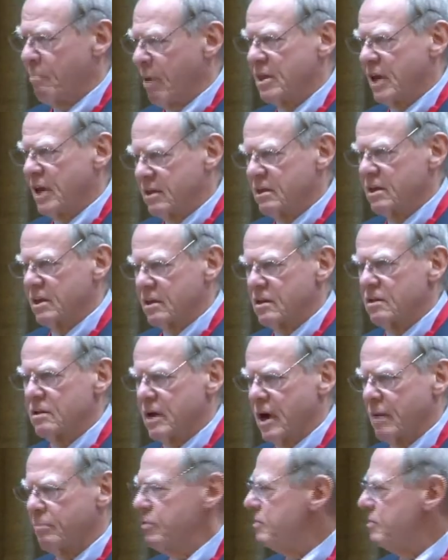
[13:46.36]
that didn't
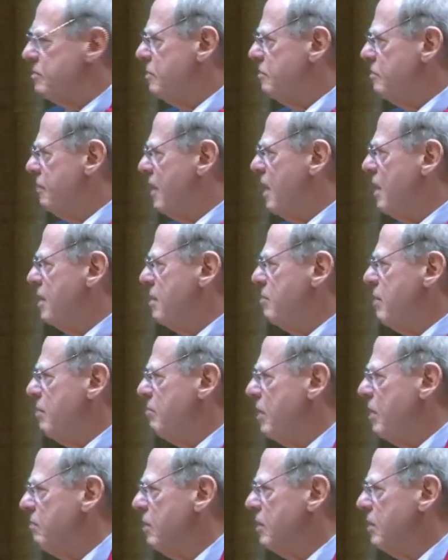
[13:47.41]
happen so far.
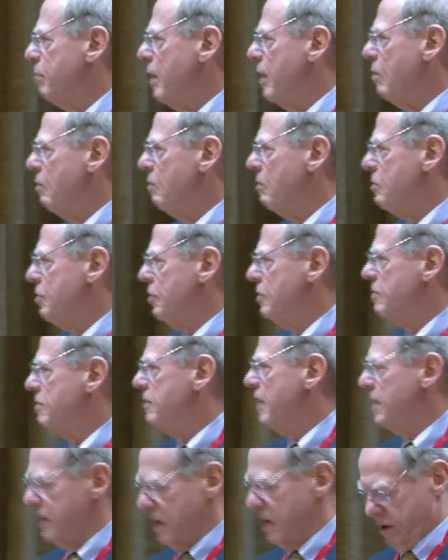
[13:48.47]
Remember what Paolo just
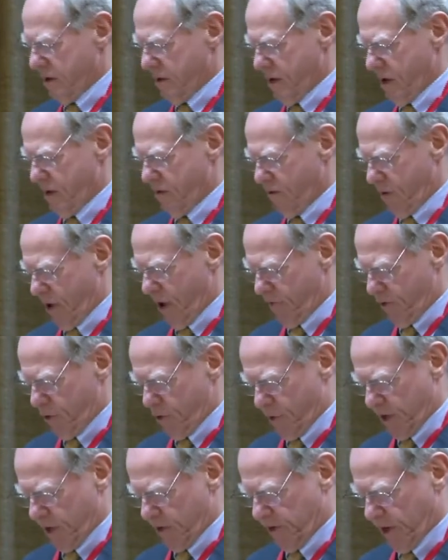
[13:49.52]
said a few
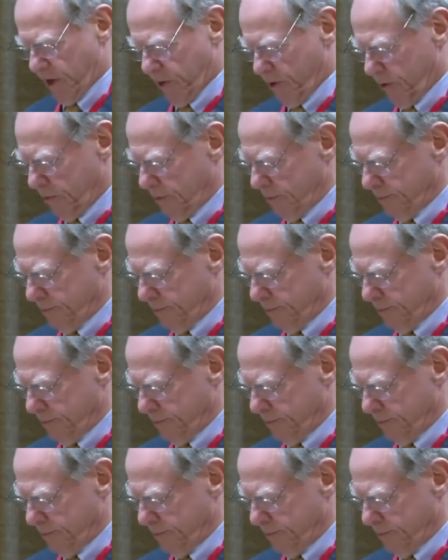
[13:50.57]
minutes ago.